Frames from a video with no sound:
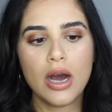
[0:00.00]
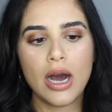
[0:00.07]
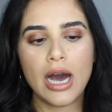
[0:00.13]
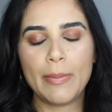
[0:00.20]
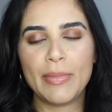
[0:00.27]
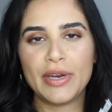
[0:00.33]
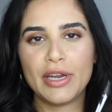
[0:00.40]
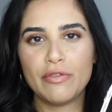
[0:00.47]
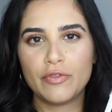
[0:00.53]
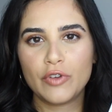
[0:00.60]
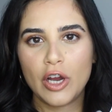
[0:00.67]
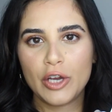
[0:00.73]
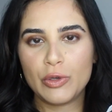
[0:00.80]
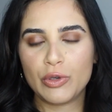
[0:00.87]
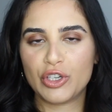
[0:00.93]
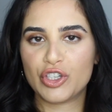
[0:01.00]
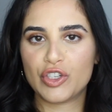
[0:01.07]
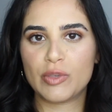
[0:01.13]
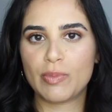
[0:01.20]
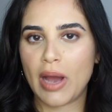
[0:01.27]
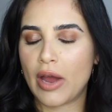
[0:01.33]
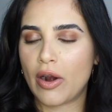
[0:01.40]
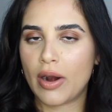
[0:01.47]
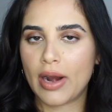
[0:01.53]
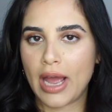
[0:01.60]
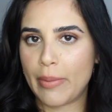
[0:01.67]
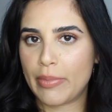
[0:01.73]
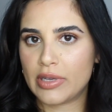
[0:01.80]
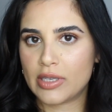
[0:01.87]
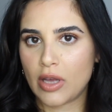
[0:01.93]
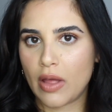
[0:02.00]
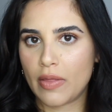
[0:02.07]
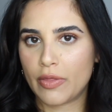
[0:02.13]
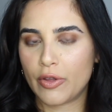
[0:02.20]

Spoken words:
And if not, you could just buy it on Amazon.